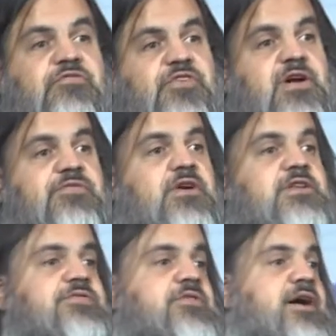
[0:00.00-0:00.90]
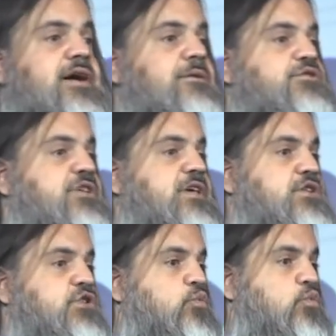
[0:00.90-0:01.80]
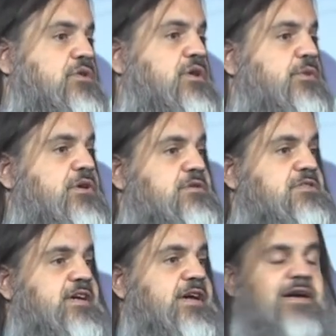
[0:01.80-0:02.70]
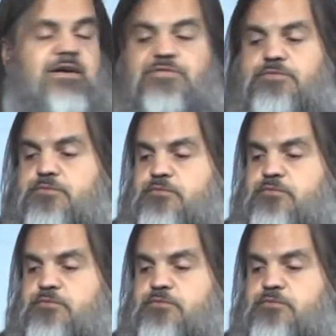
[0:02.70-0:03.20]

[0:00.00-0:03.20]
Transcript: a very, very different higher education world than we used to have.